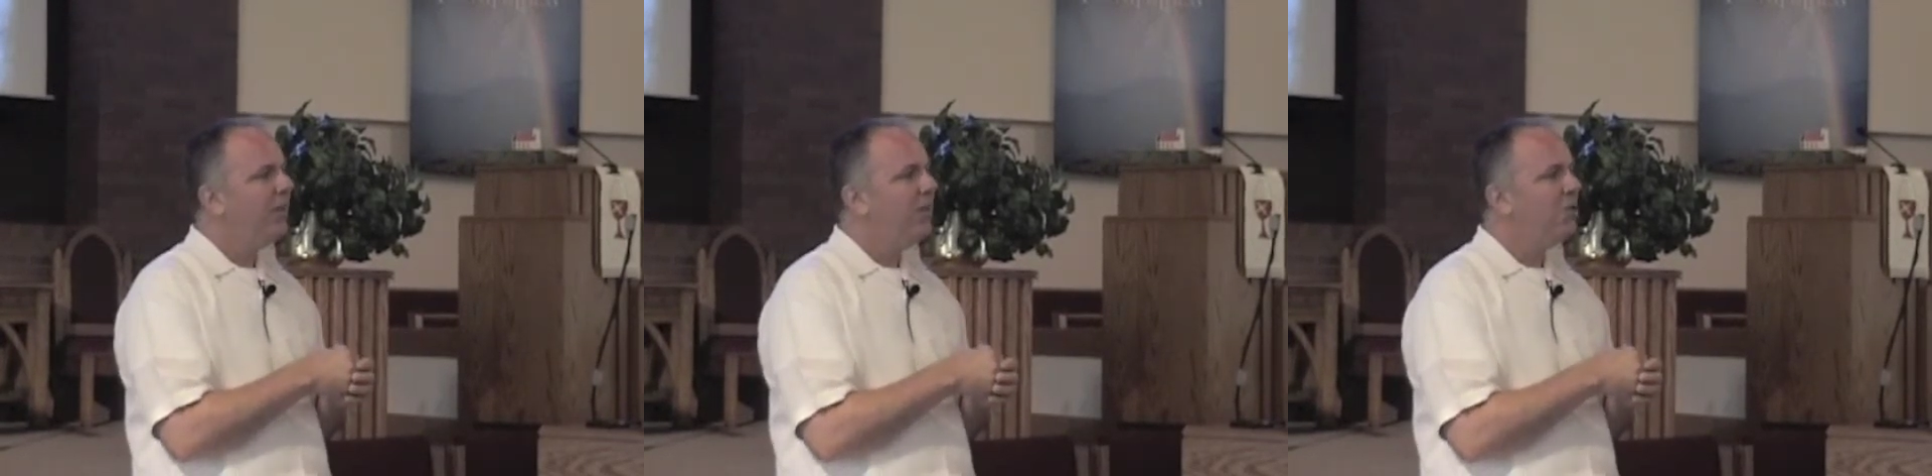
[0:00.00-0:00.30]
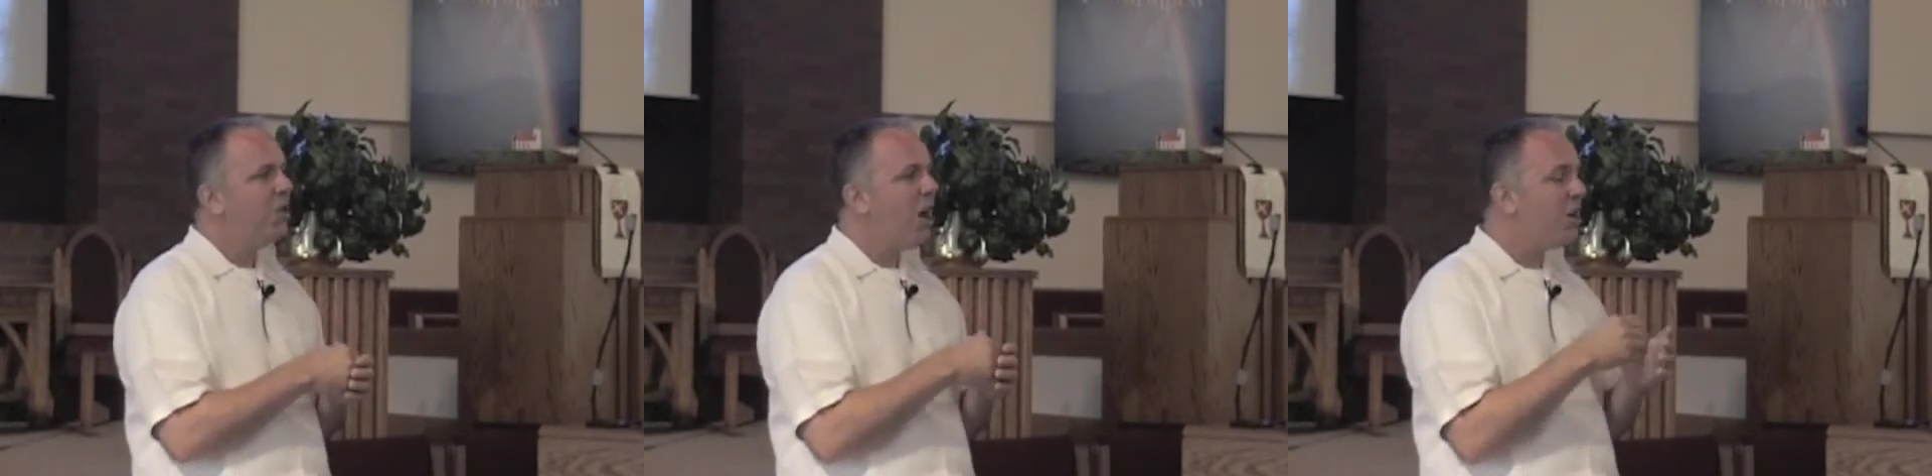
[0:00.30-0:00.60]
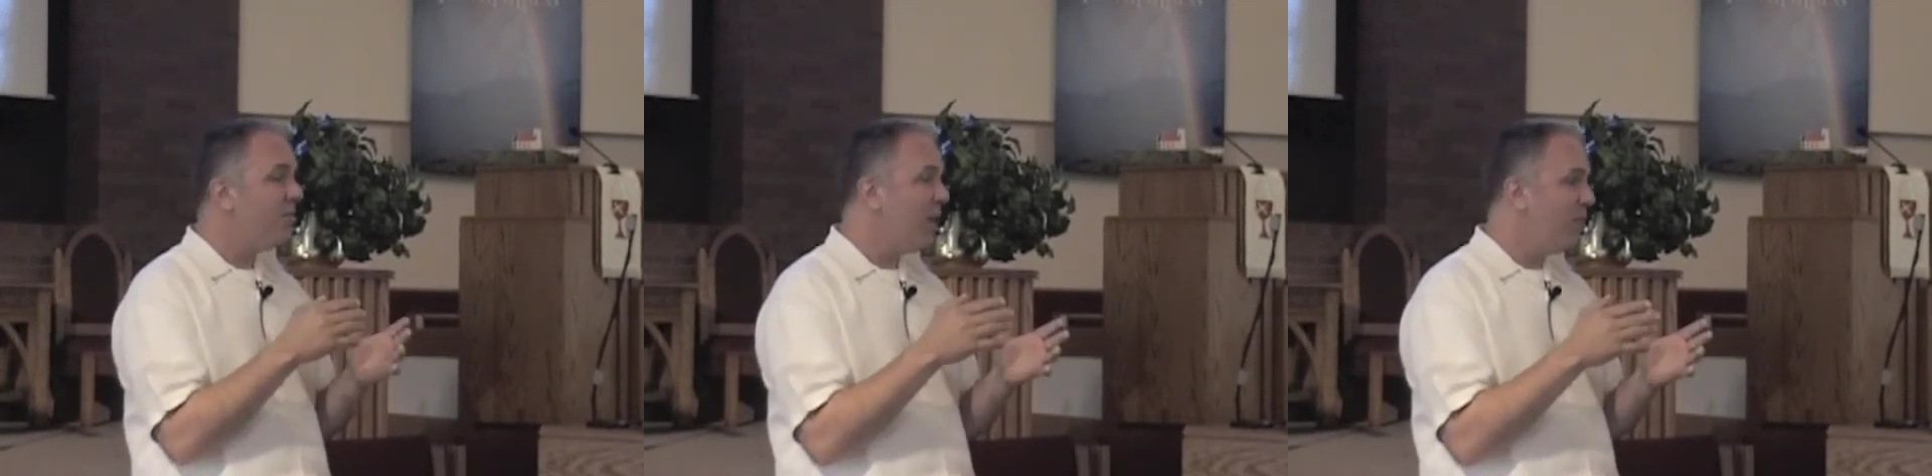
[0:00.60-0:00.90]
even the
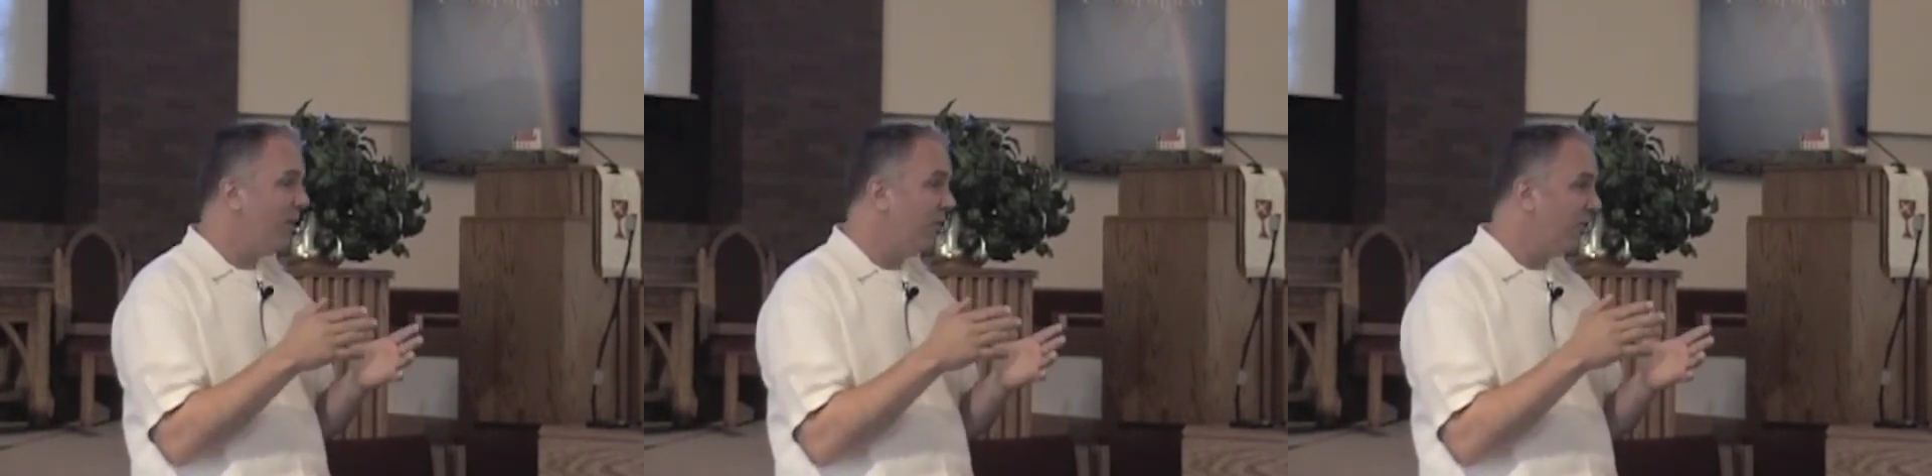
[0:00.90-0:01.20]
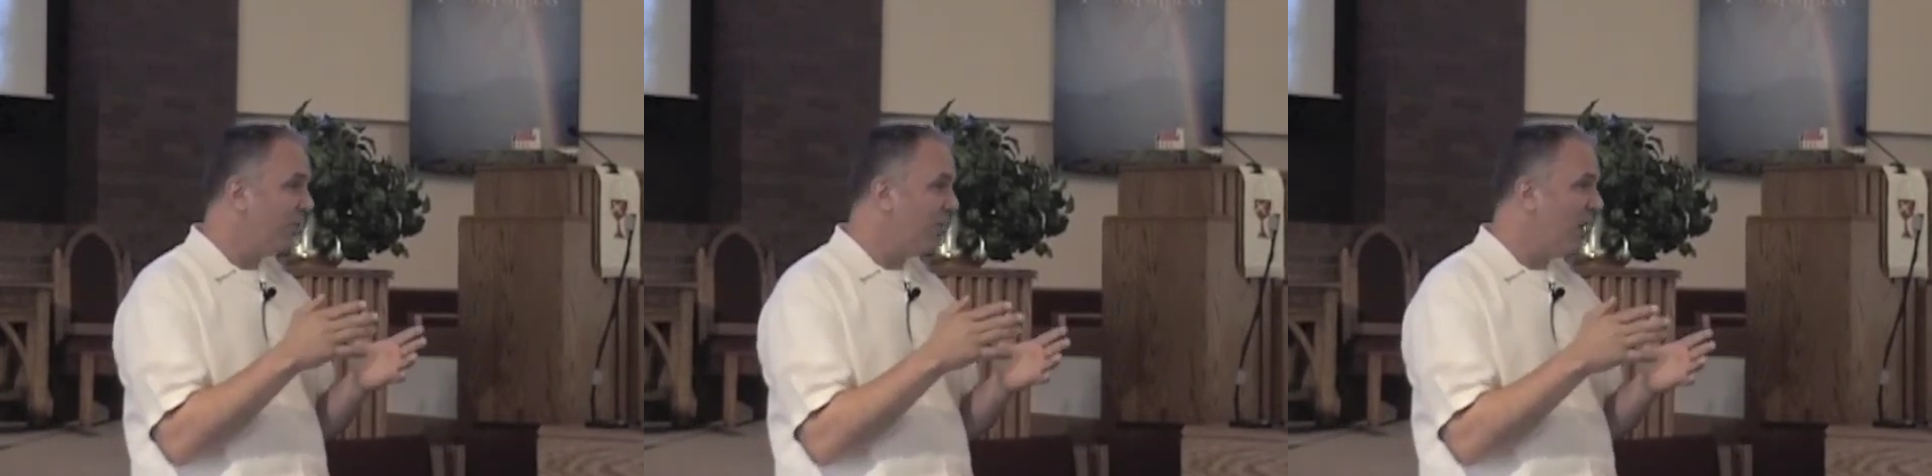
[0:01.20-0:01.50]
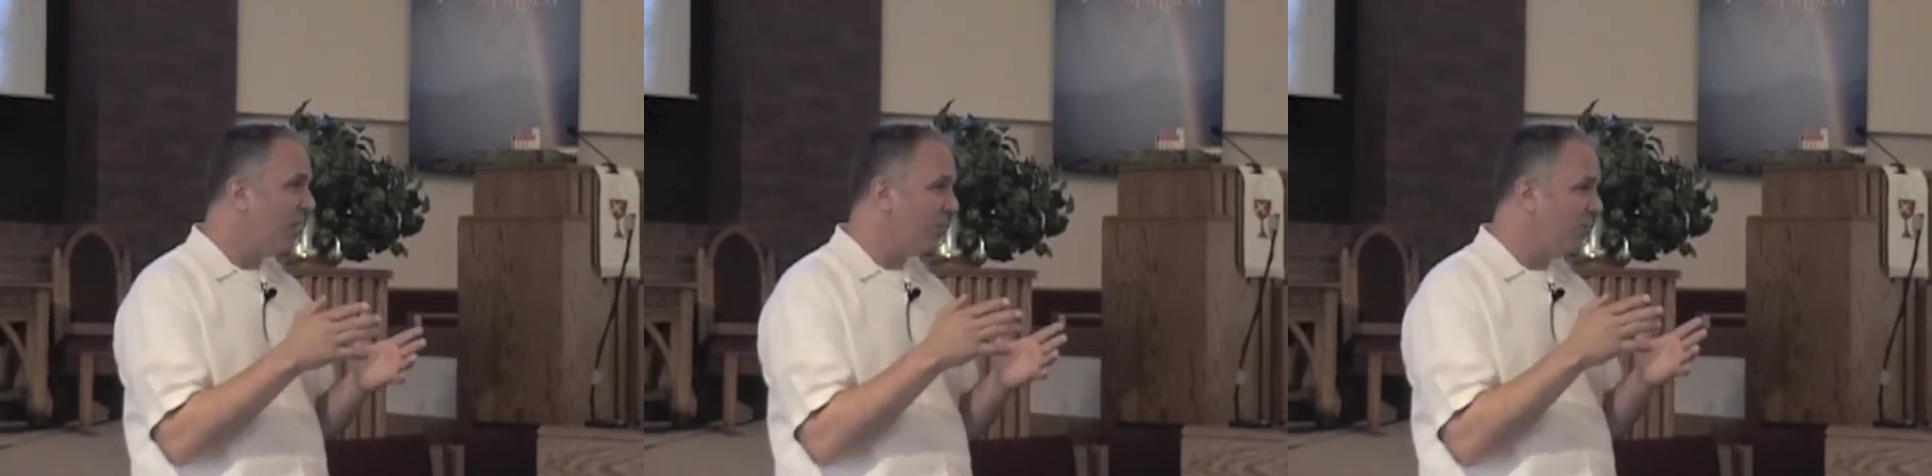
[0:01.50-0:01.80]
doctor may have been a little
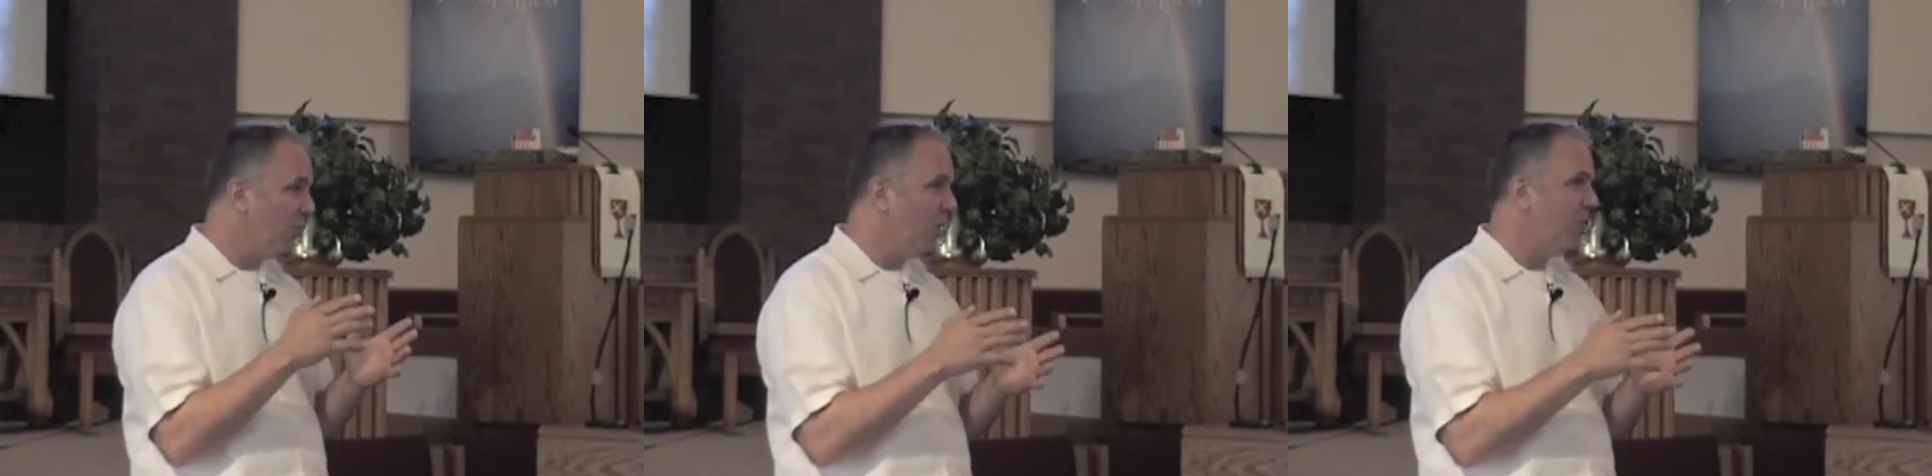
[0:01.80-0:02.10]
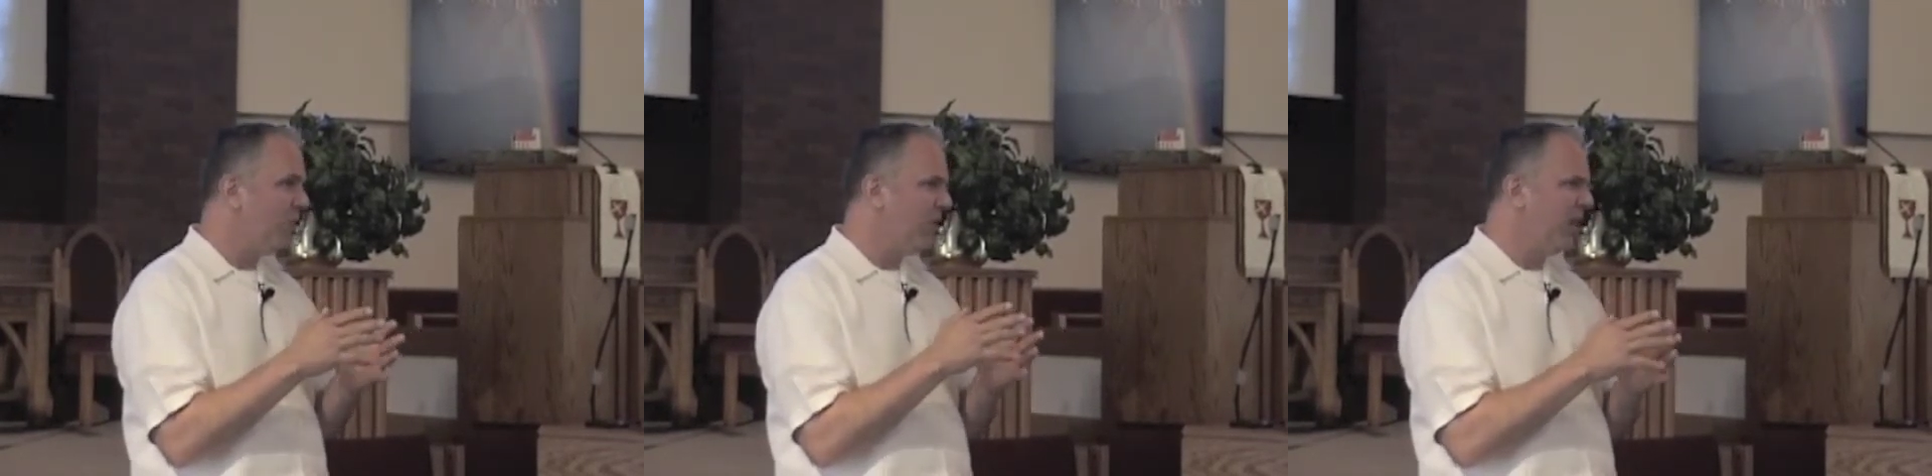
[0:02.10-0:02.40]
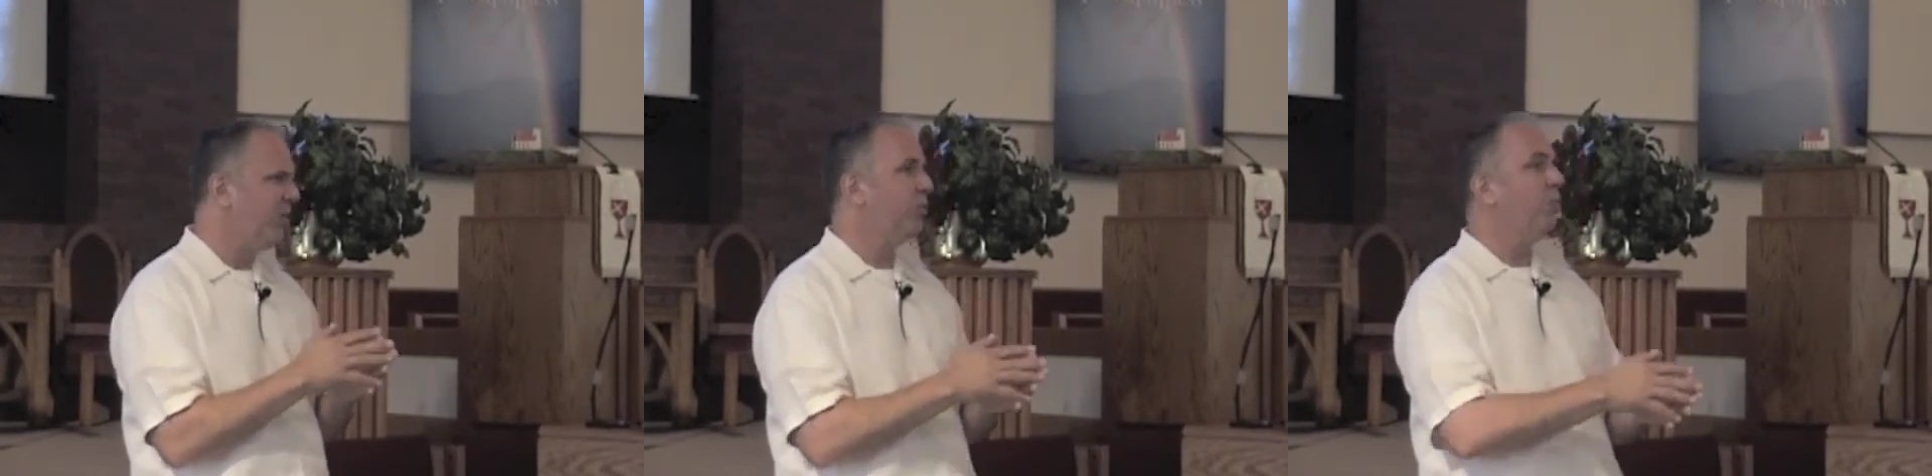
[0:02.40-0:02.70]
surprised when Lori was
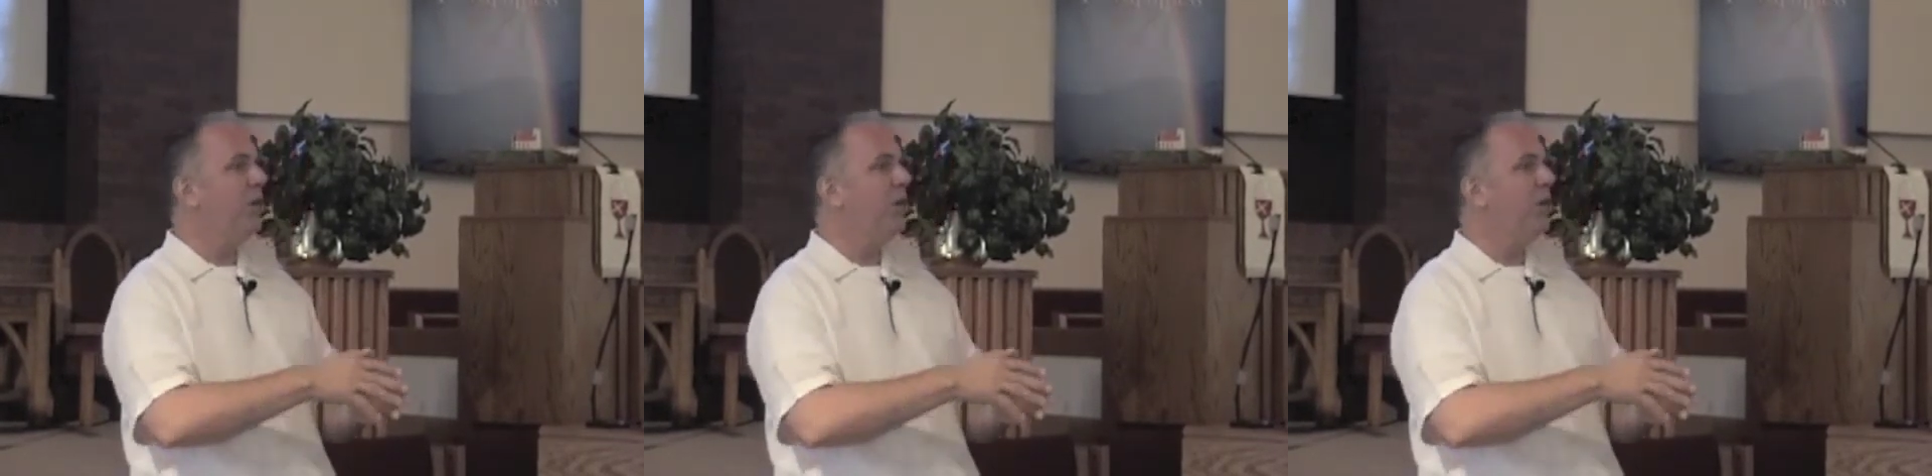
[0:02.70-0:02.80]
like